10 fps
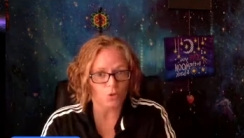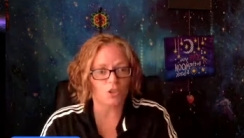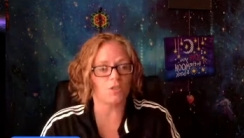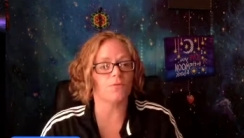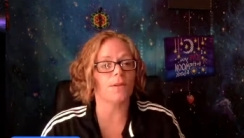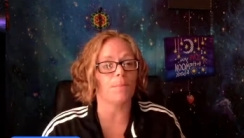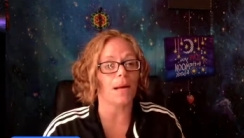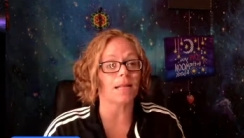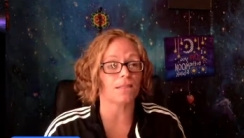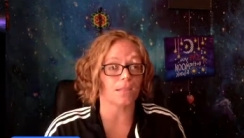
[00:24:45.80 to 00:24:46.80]

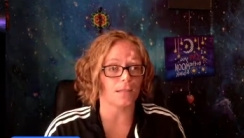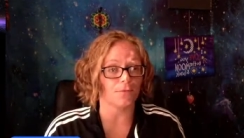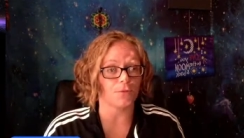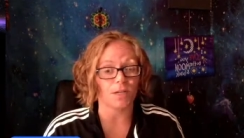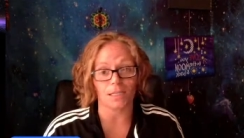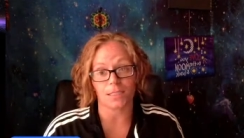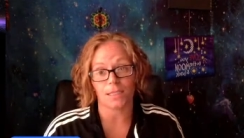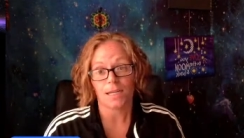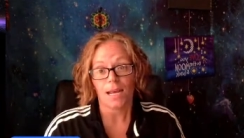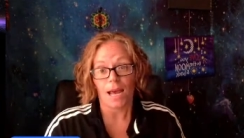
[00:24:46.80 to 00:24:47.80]
rebalancing it for us.
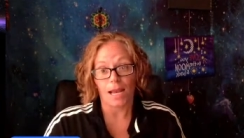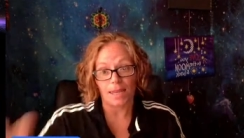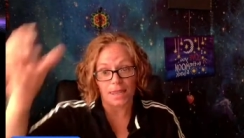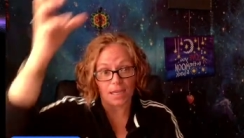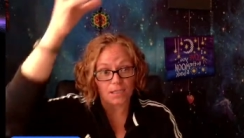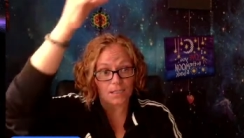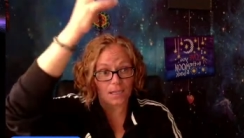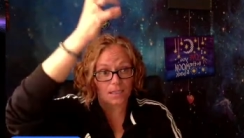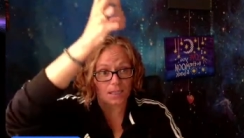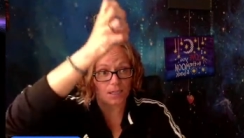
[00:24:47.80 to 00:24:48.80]
And this,
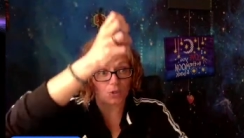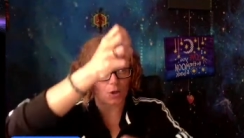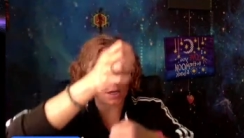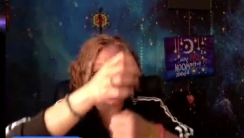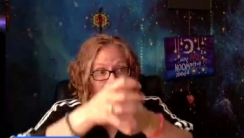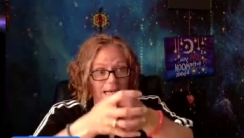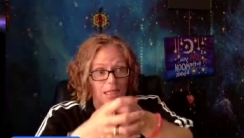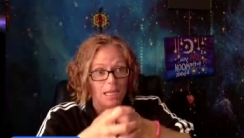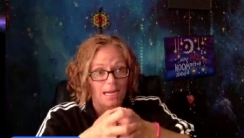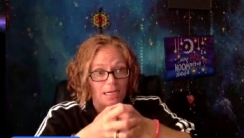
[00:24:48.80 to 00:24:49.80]
it's like dark and
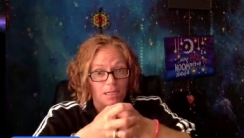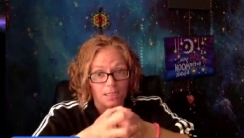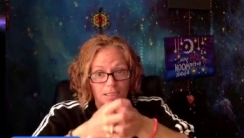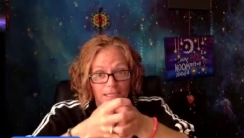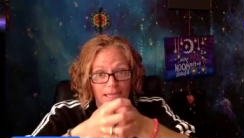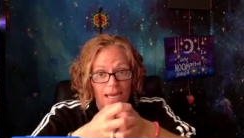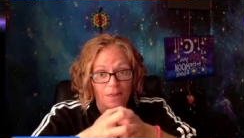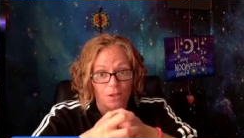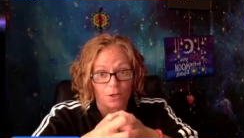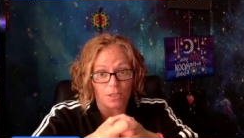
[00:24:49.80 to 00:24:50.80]
light is
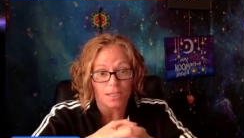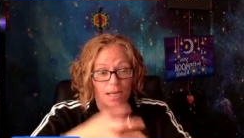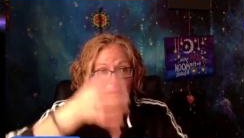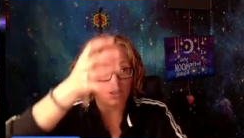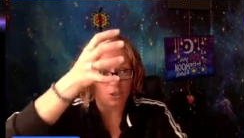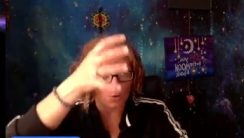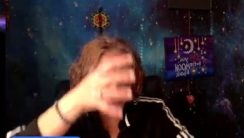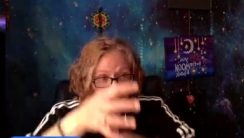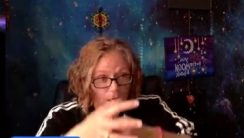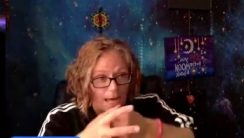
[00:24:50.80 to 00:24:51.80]
together. And so
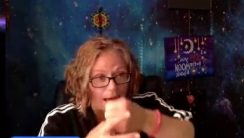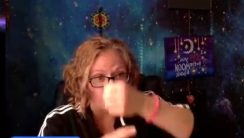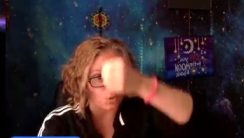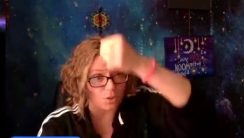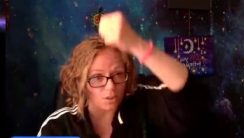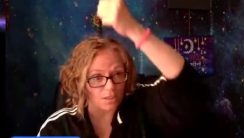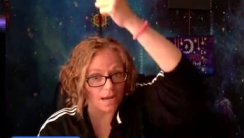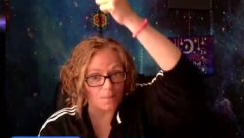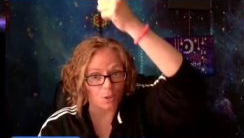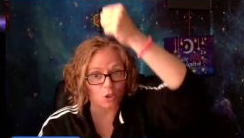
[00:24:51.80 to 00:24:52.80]
it allows this
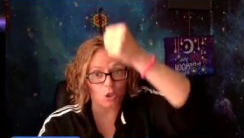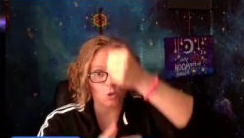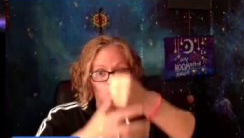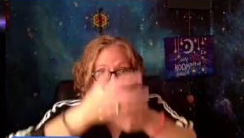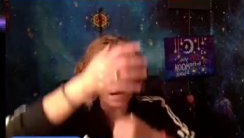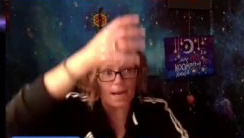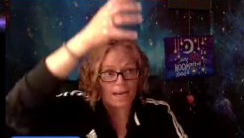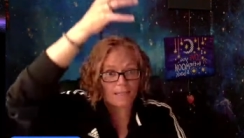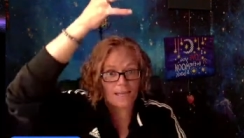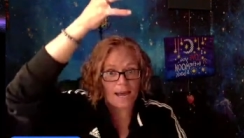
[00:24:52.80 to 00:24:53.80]
type of
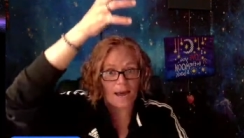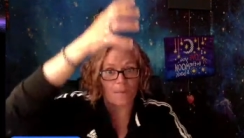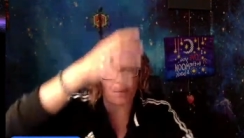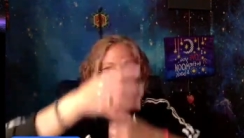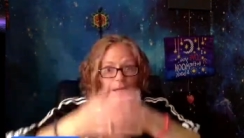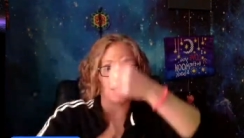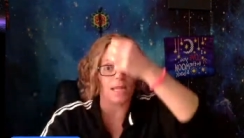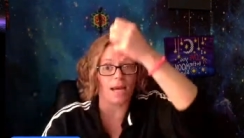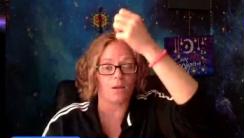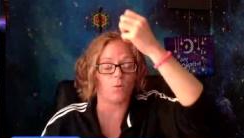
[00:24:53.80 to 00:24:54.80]
two-way to happen in
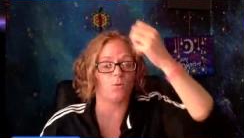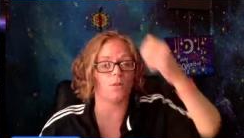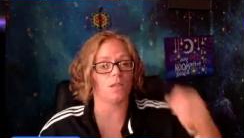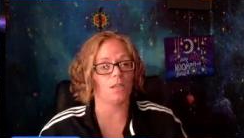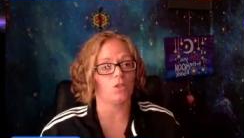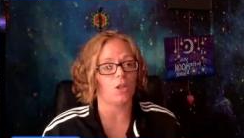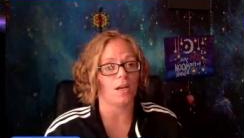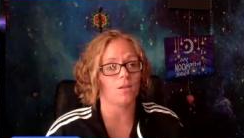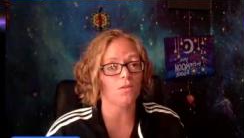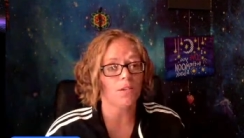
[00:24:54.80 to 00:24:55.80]
that Kundalini
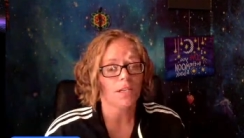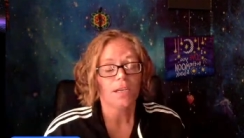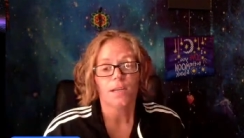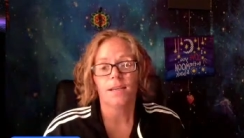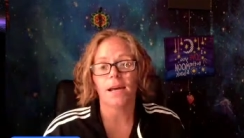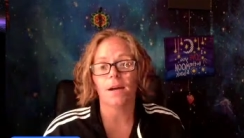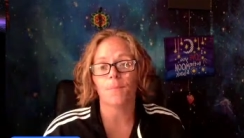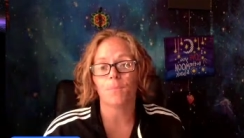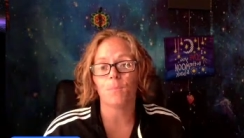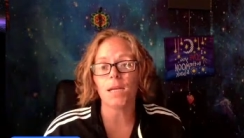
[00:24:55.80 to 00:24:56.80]
channel.
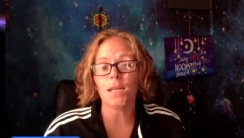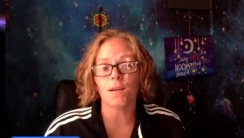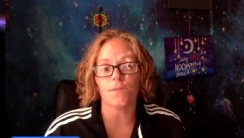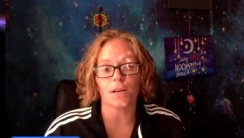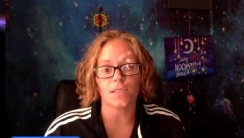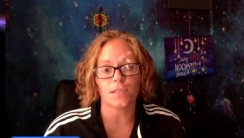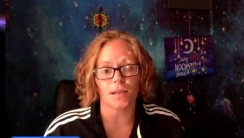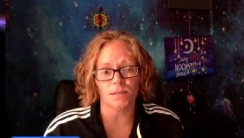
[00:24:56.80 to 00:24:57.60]
Now, many of us,